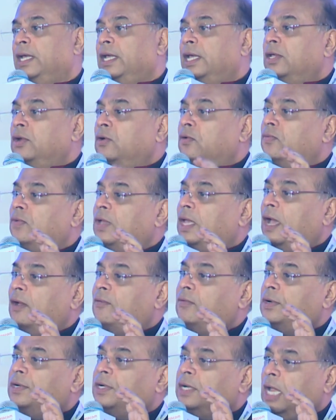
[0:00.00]
we have
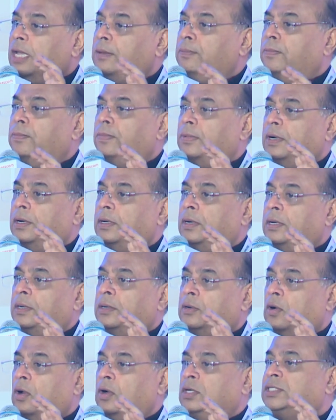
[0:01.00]
a tribe
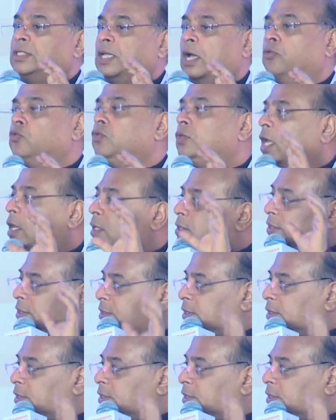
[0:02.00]
called Sauntals,